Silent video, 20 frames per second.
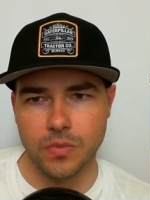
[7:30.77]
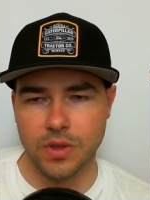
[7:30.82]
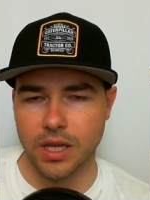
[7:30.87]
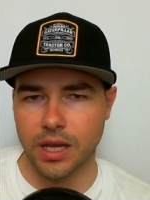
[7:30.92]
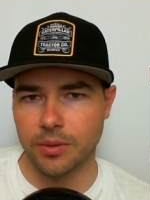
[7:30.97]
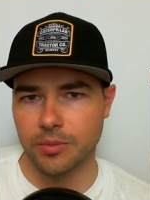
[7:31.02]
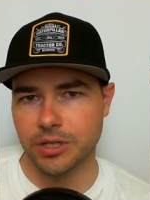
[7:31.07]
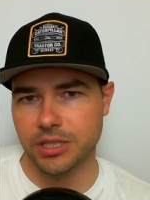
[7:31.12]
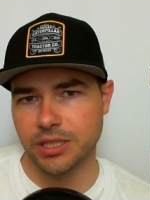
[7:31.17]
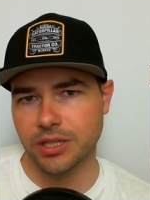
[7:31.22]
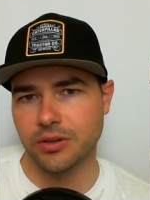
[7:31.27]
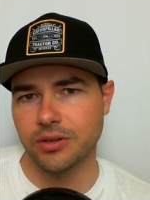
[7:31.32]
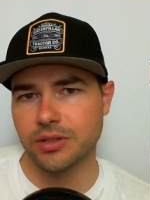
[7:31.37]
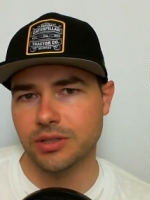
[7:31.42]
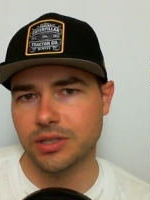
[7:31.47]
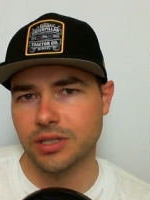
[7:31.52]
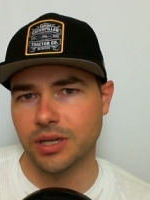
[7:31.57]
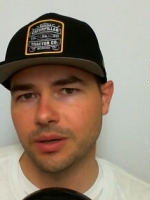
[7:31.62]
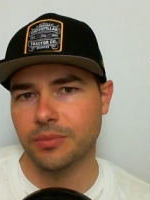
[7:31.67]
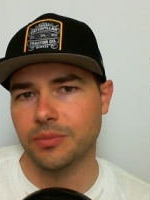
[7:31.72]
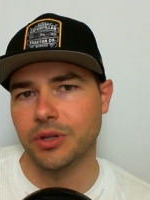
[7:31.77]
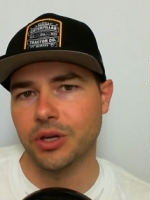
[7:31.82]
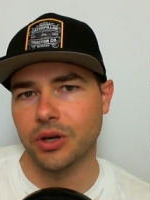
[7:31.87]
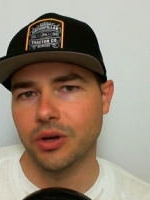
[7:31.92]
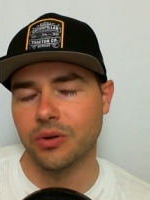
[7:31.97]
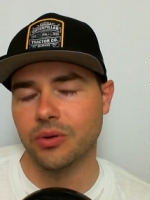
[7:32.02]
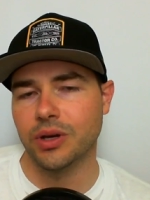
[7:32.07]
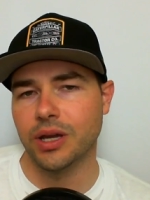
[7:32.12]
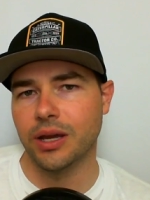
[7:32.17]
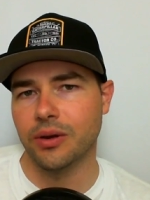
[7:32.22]
I'm going to tell you something
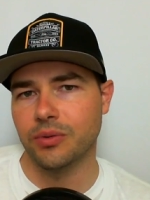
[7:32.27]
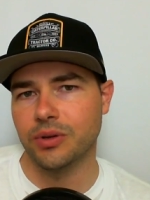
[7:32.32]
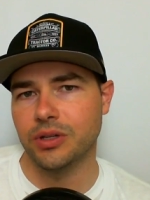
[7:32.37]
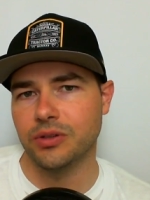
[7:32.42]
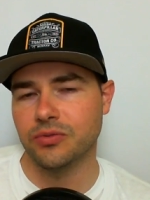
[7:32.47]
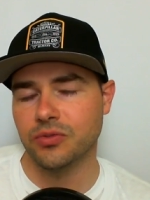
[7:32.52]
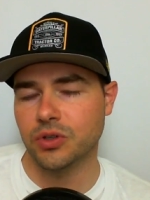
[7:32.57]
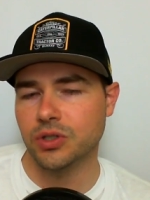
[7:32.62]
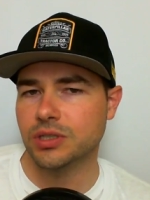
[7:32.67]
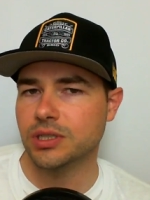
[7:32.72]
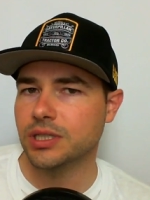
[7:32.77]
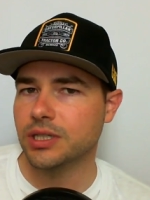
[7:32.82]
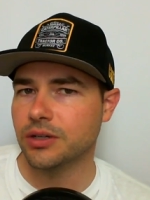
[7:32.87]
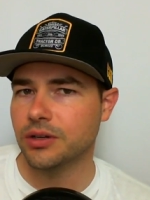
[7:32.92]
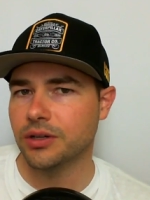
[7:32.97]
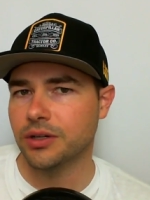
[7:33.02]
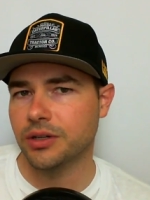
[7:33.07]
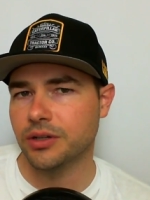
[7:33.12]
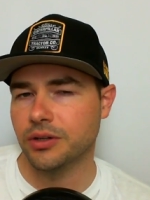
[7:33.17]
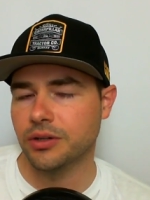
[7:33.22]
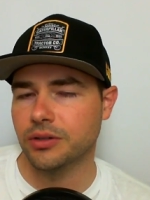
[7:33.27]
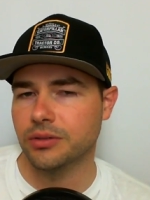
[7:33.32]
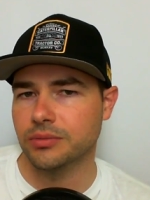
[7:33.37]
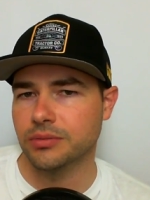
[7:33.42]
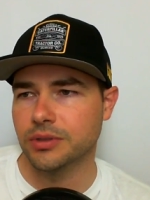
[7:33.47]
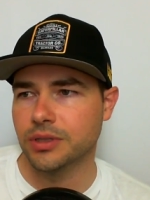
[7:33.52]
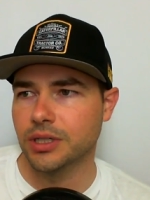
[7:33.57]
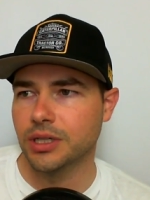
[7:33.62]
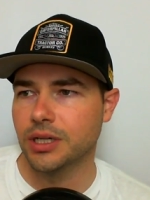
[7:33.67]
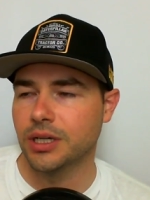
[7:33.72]
though, and when you first hear it, you're
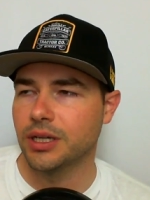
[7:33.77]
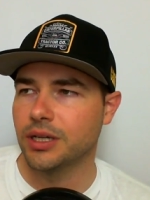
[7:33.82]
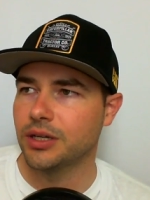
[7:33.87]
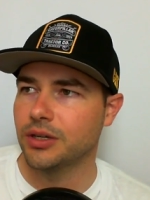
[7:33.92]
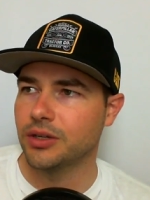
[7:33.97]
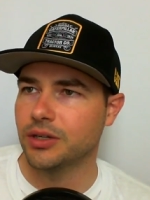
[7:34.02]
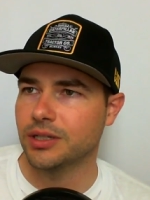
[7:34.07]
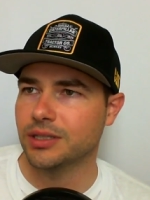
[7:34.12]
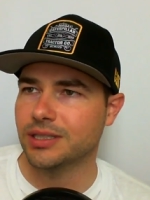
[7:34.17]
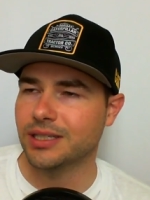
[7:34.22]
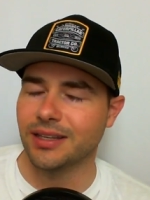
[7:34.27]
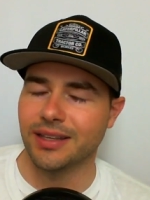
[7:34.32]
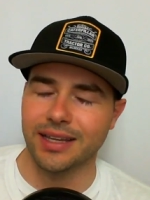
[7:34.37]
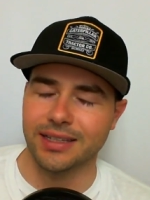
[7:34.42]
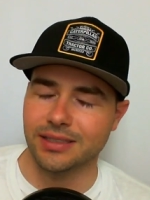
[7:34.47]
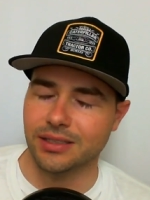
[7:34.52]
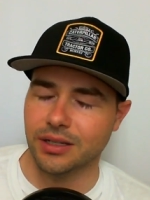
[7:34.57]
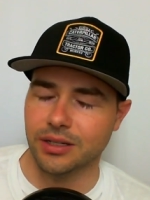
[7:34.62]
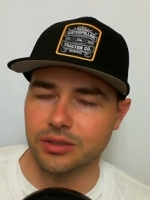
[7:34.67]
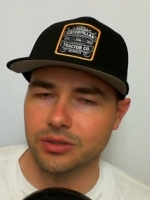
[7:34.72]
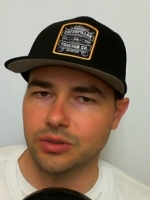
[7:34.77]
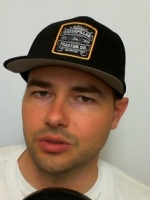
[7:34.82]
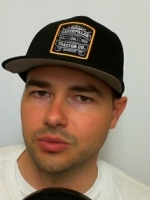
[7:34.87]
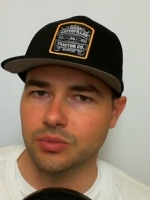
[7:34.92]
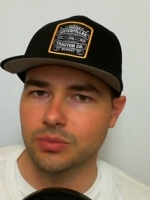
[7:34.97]
you're going to say that's not true.